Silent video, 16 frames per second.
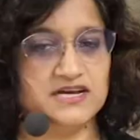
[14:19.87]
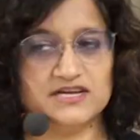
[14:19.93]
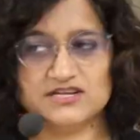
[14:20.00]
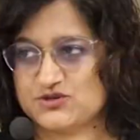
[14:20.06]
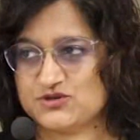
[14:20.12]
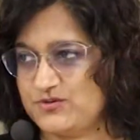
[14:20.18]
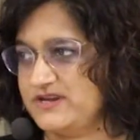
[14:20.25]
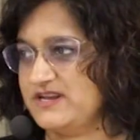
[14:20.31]

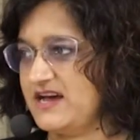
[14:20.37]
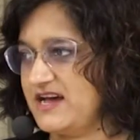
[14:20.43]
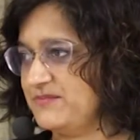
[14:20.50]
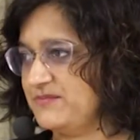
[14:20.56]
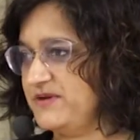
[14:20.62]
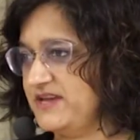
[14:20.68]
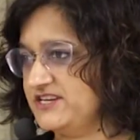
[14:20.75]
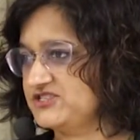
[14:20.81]
twin
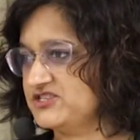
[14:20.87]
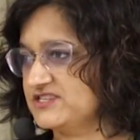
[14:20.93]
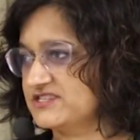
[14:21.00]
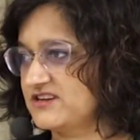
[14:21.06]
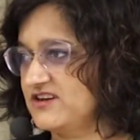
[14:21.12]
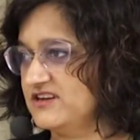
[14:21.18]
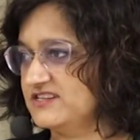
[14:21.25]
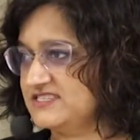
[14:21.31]
Hypatia's
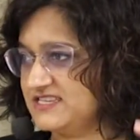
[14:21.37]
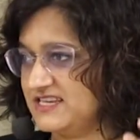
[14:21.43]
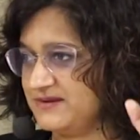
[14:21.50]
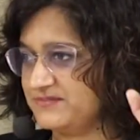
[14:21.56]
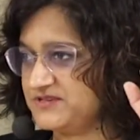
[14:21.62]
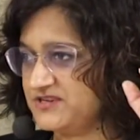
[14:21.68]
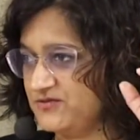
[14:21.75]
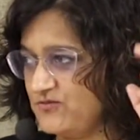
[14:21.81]

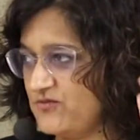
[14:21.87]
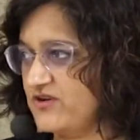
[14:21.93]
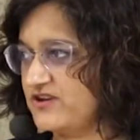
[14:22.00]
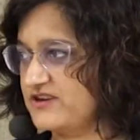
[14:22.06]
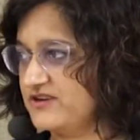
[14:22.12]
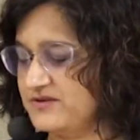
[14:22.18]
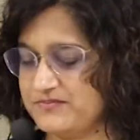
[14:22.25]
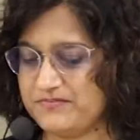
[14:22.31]
concept,
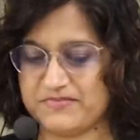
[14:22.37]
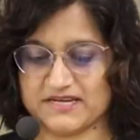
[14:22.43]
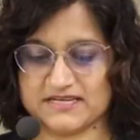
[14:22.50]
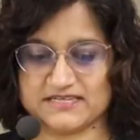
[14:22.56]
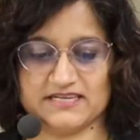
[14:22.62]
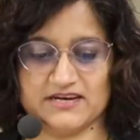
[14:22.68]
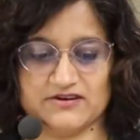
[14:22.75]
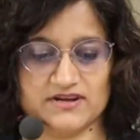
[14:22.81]
water, picks
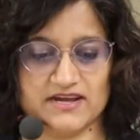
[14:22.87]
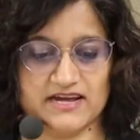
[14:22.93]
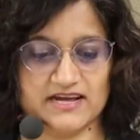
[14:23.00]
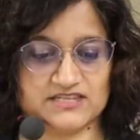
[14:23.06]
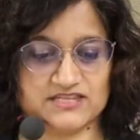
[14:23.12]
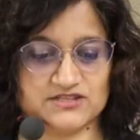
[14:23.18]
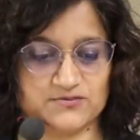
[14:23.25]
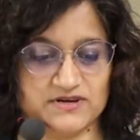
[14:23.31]
out
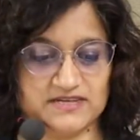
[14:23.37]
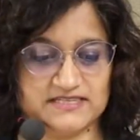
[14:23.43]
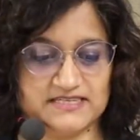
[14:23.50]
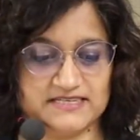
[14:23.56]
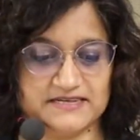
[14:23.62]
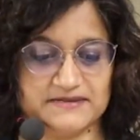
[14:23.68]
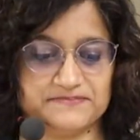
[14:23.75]
XYZ.